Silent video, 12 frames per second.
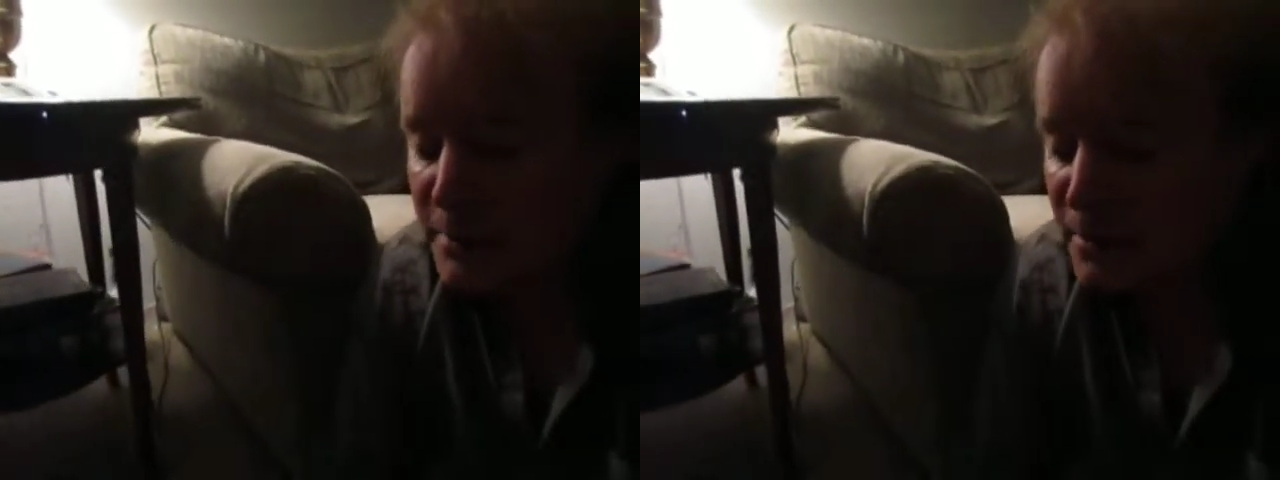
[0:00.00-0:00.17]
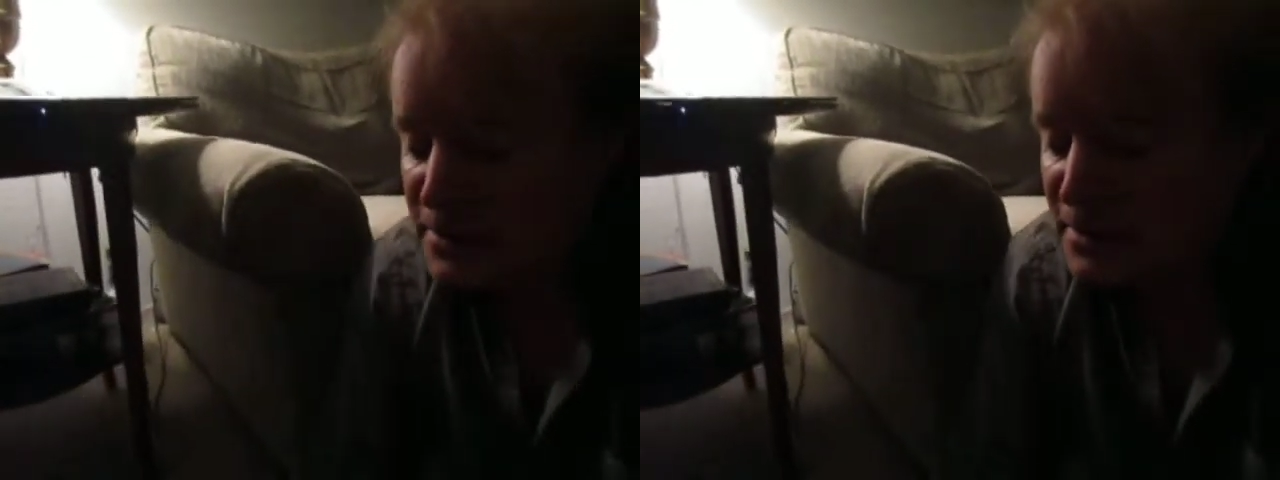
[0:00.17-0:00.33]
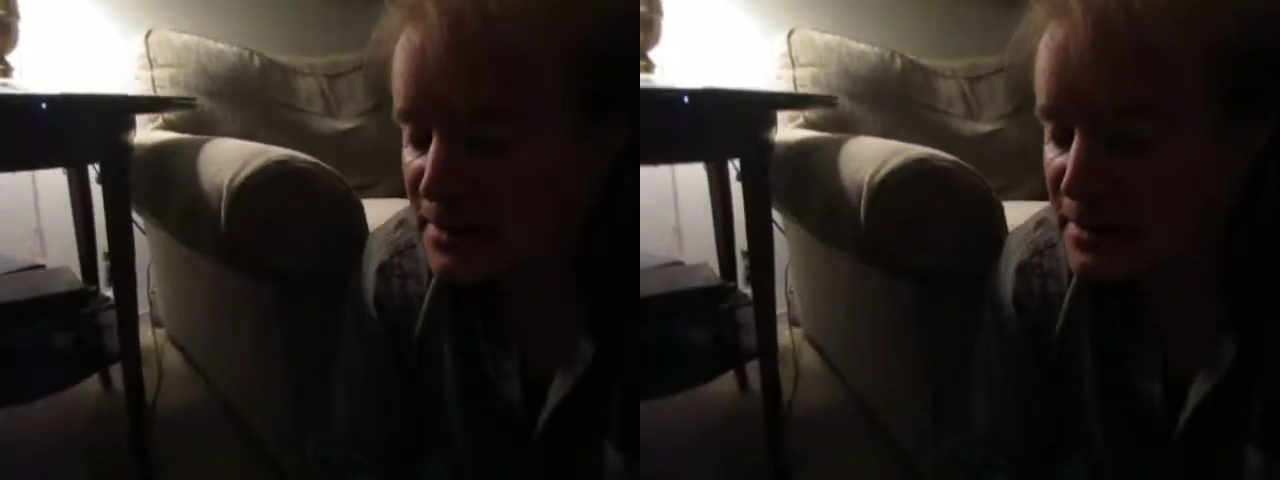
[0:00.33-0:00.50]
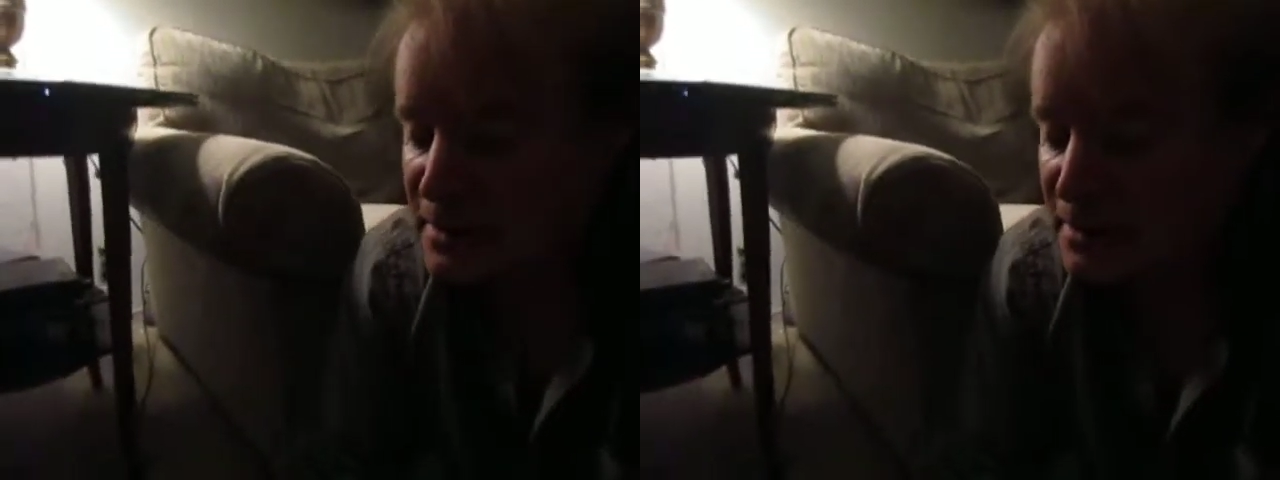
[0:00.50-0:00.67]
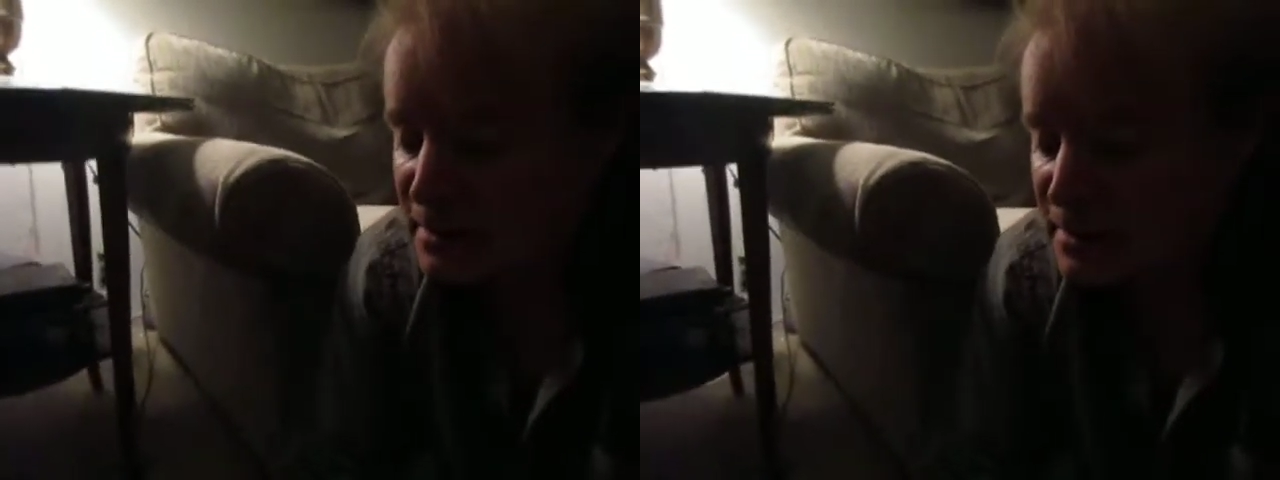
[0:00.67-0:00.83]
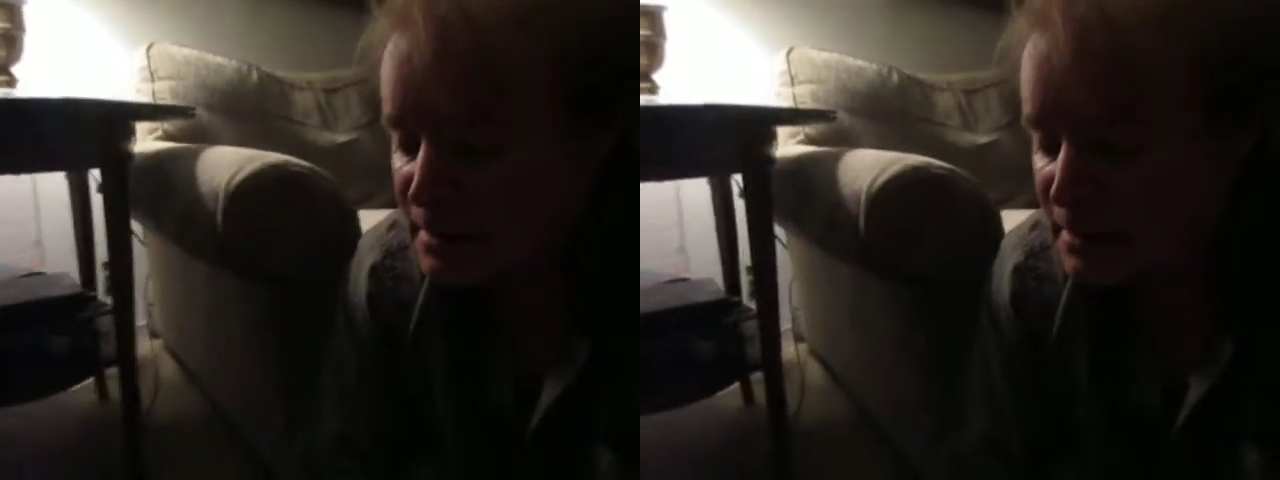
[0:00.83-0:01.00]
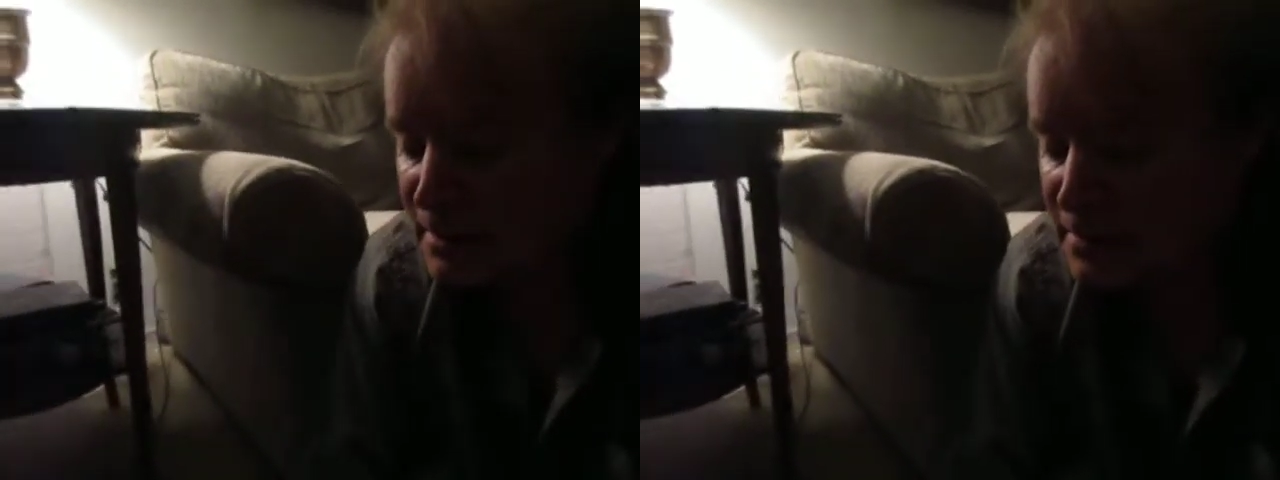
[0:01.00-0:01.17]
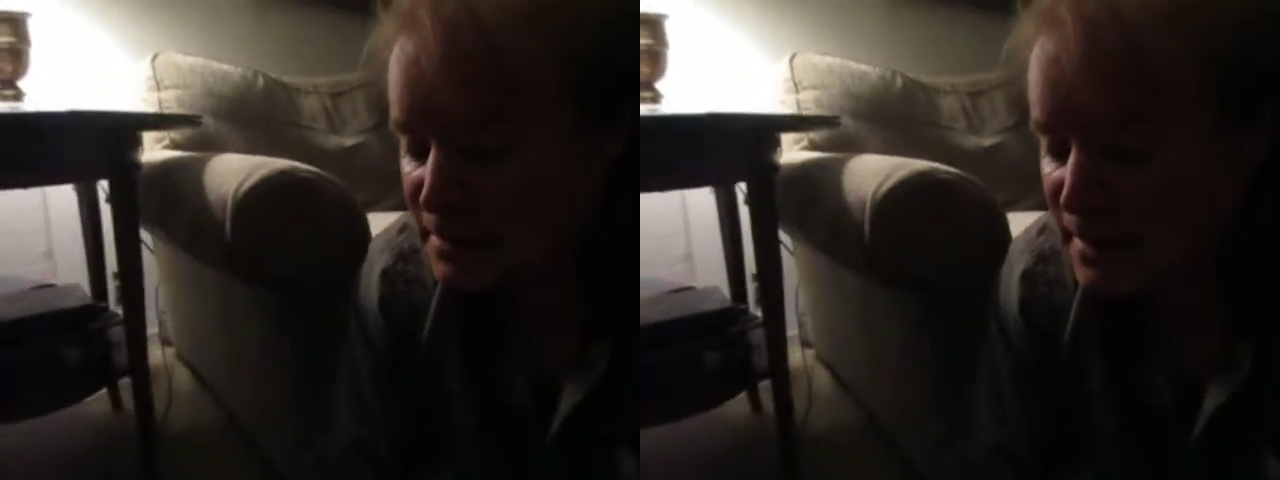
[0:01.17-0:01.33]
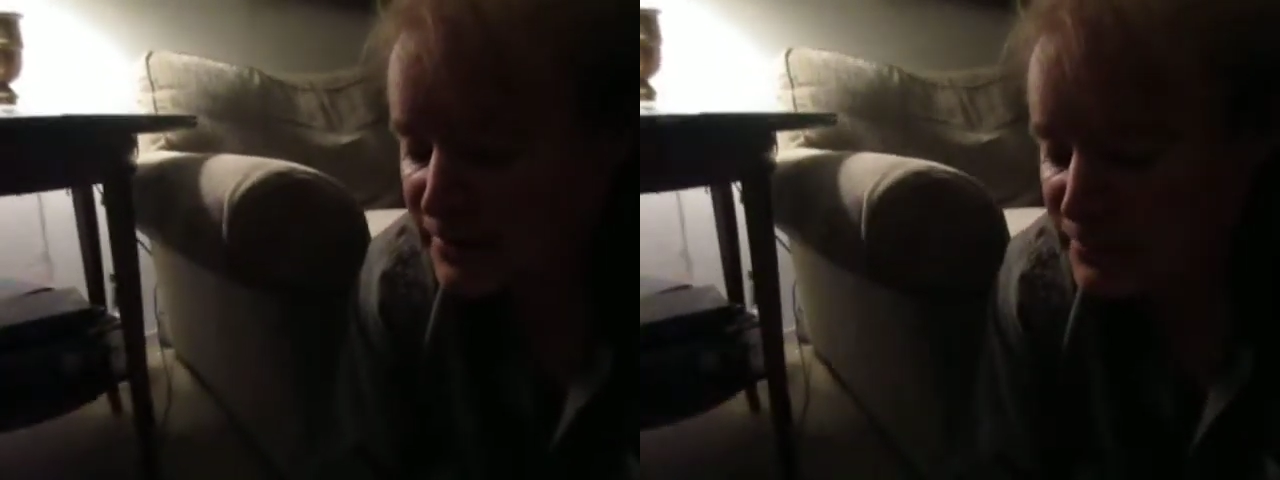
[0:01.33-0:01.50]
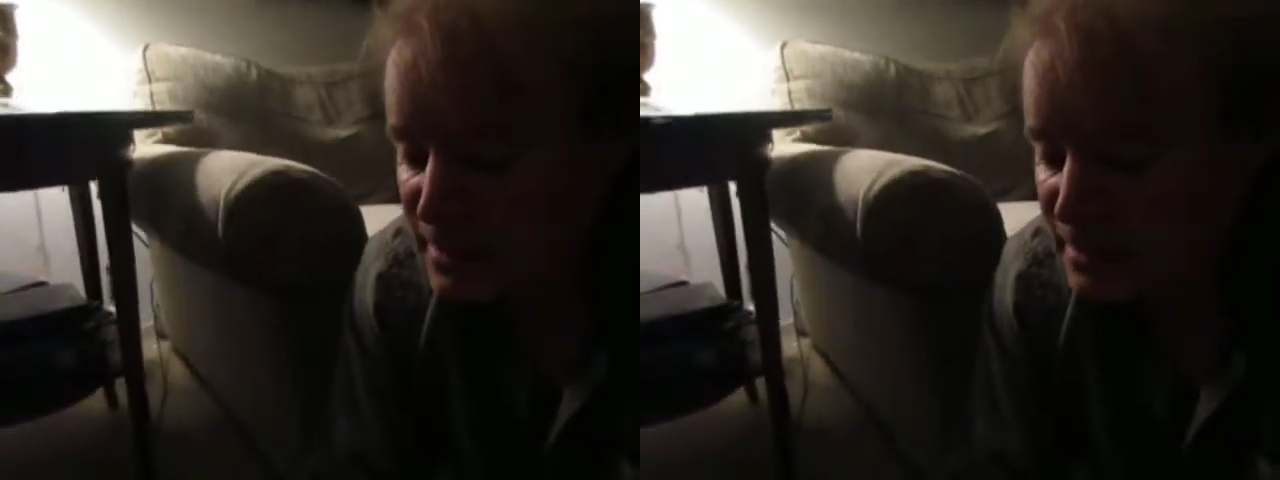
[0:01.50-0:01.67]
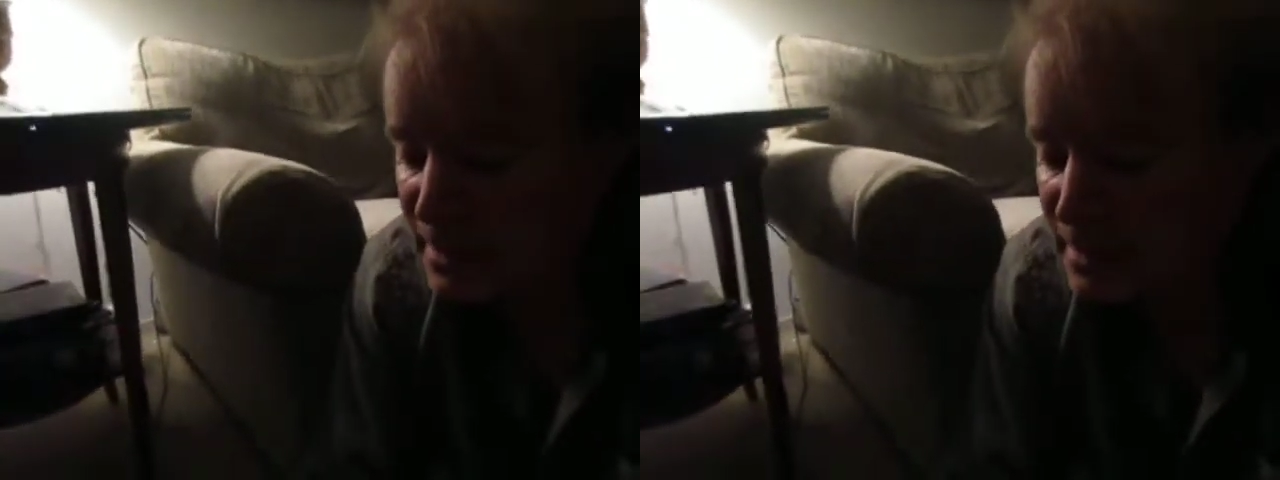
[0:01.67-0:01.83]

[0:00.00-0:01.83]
posted uh, to LiveLeak,